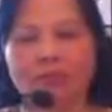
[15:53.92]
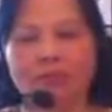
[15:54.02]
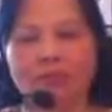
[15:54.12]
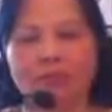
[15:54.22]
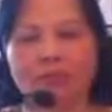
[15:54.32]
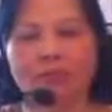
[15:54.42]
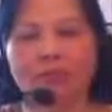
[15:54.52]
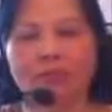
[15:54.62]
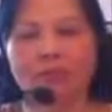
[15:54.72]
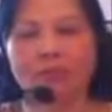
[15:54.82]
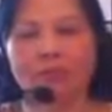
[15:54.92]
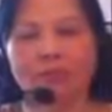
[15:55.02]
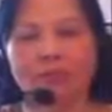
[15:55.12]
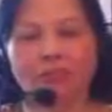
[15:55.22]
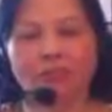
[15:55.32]

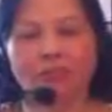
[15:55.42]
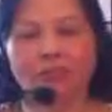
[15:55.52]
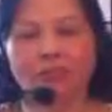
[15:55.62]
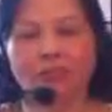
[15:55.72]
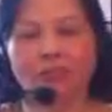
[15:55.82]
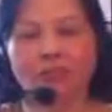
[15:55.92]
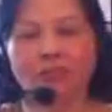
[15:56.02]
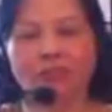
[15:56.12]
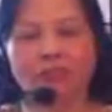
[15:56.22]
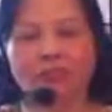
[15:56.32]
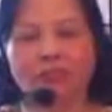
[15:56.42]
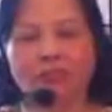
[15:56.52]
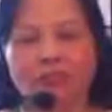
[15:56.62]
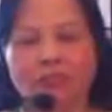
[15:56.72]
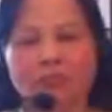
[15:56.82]

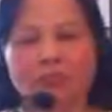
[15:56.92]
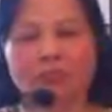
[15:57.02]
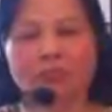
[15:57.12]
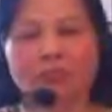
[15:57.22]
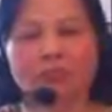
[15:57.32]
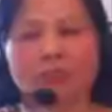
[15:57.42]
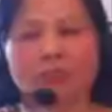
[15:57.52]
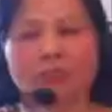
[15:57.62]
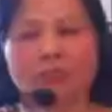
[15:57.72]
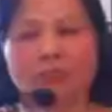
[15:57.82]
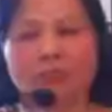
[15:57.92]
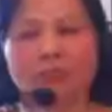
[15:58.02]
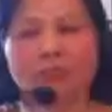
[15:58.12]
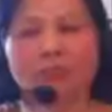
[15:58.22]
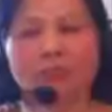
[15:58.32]

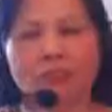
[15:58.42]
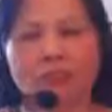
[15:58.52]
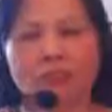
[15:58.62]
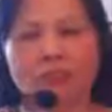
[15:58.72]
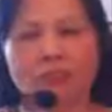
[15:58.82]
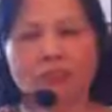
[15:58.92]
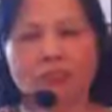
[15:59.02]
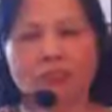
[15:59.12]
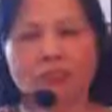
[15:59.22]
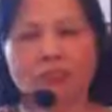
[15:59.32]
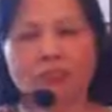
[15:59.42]
This person isn't speaking.